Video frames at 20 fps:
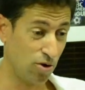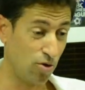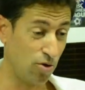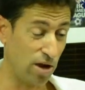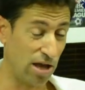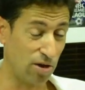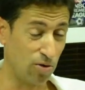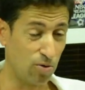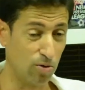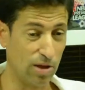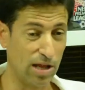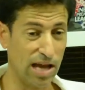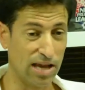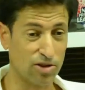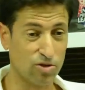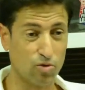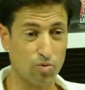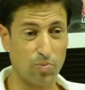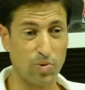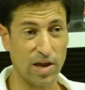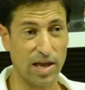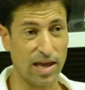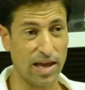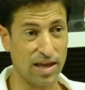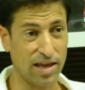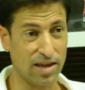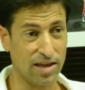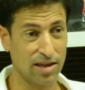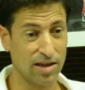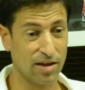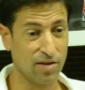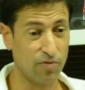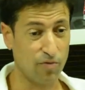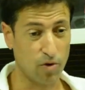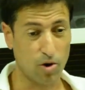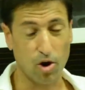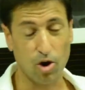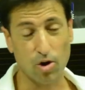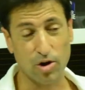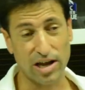or I would like to play
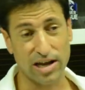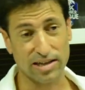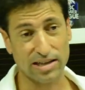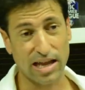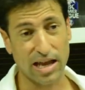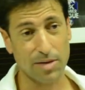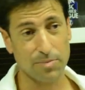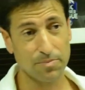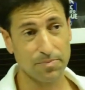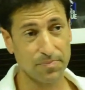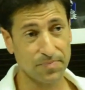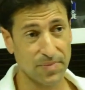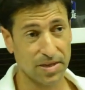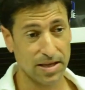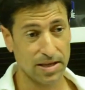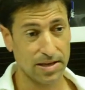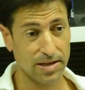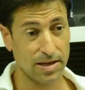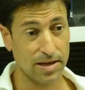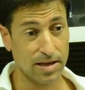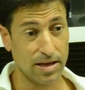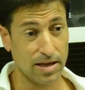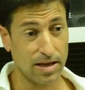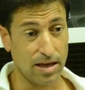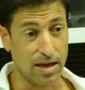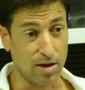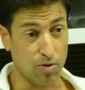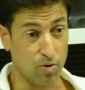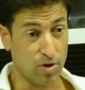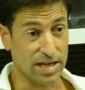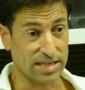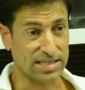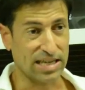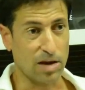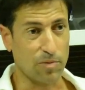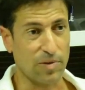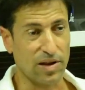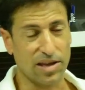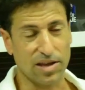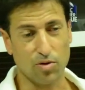for longer time. And we
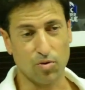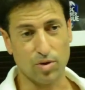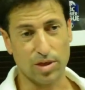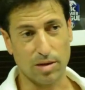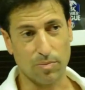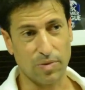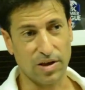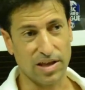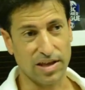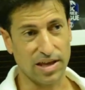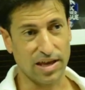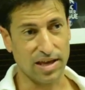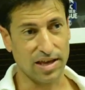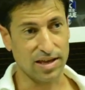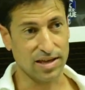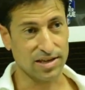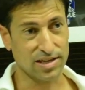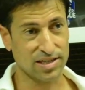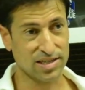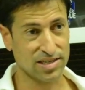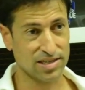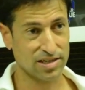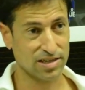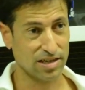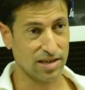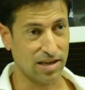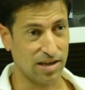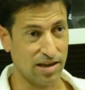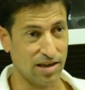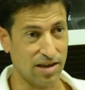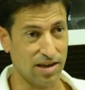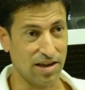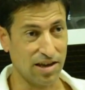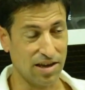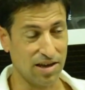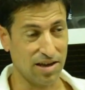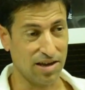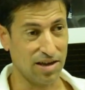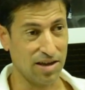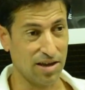start playing with the players
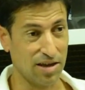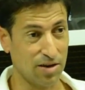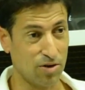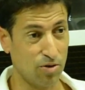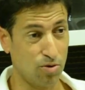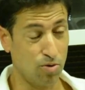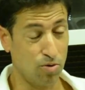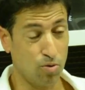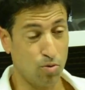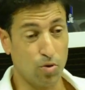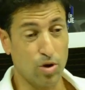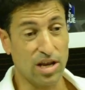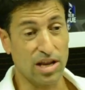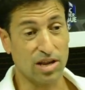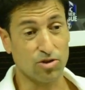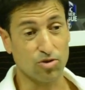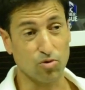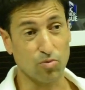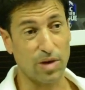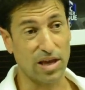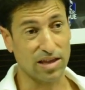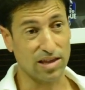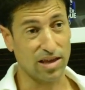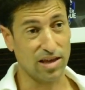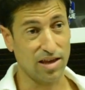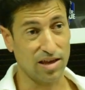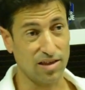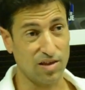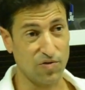uh, we need to make the